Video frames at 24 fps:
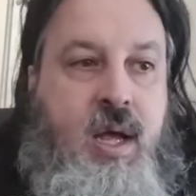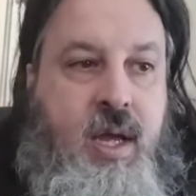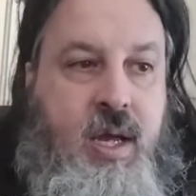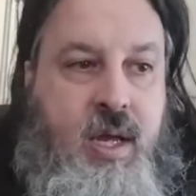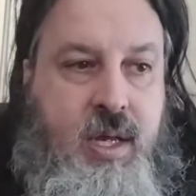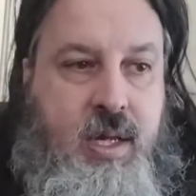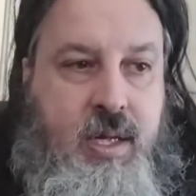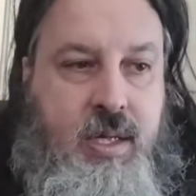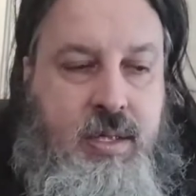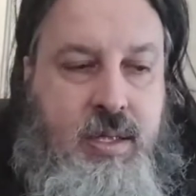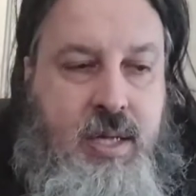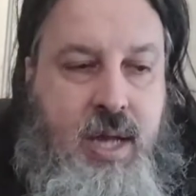
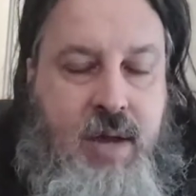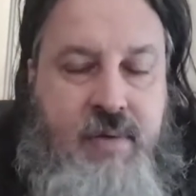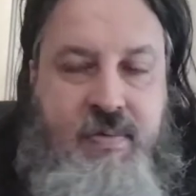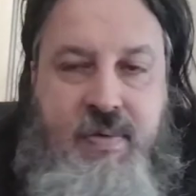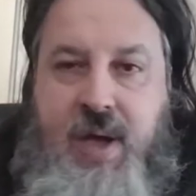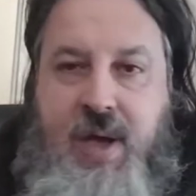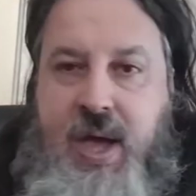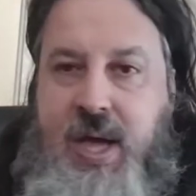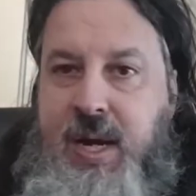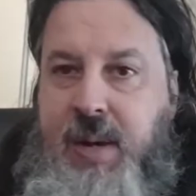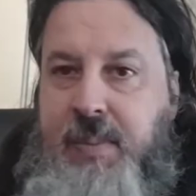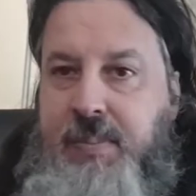Is
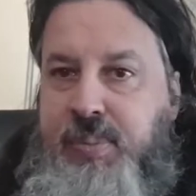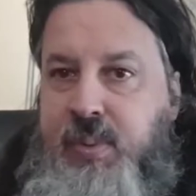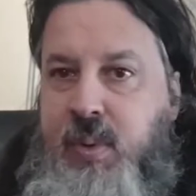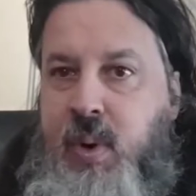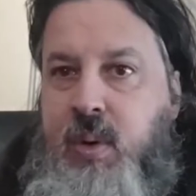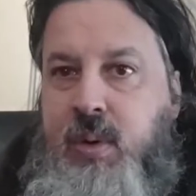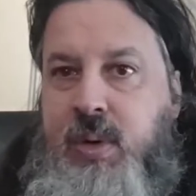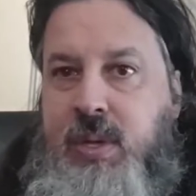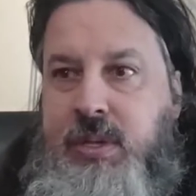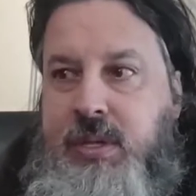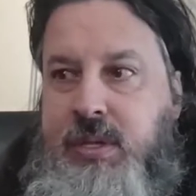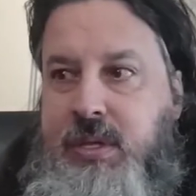I've had a
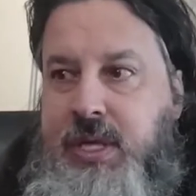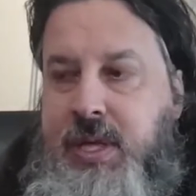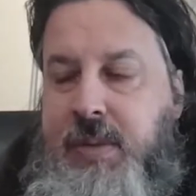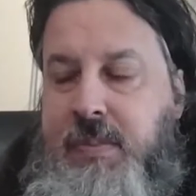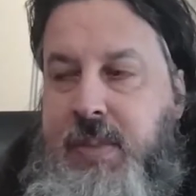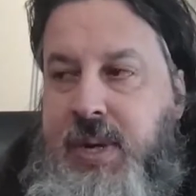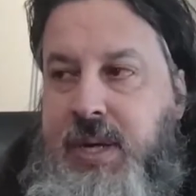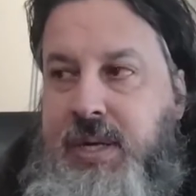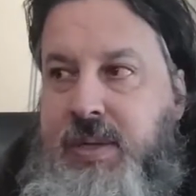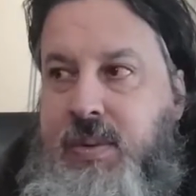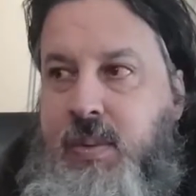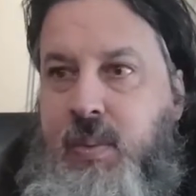broken
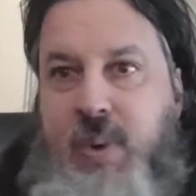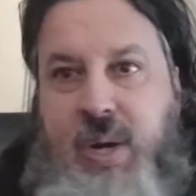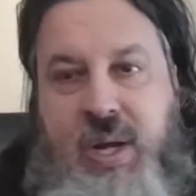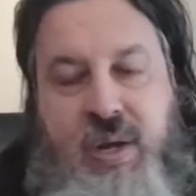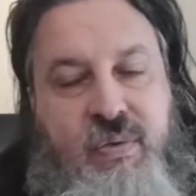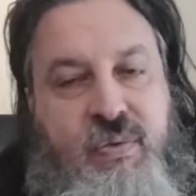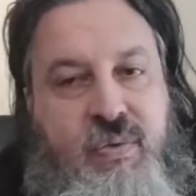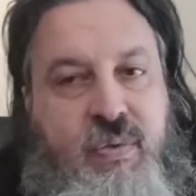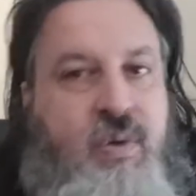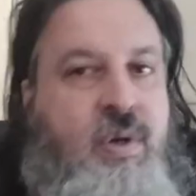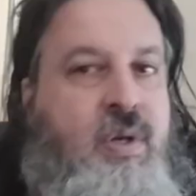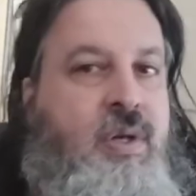sleep because I'm
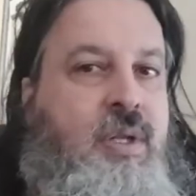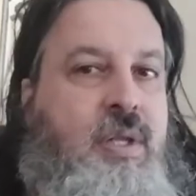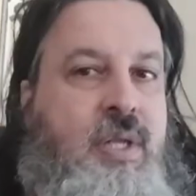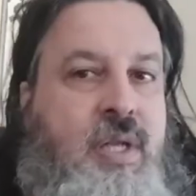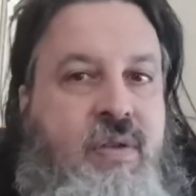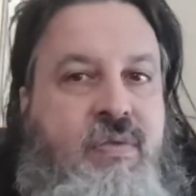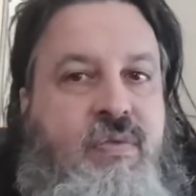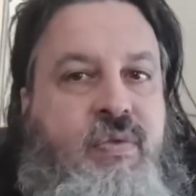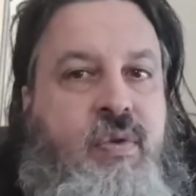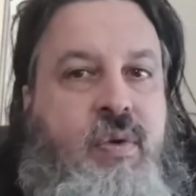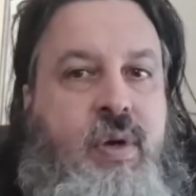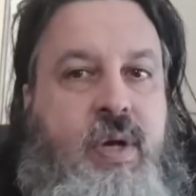waiting for
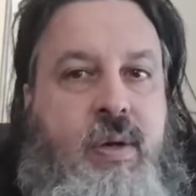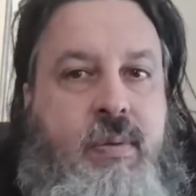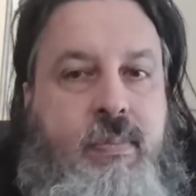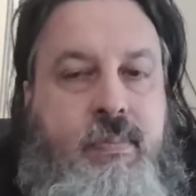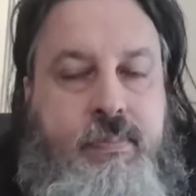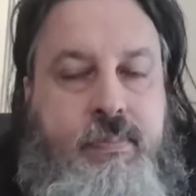delivery,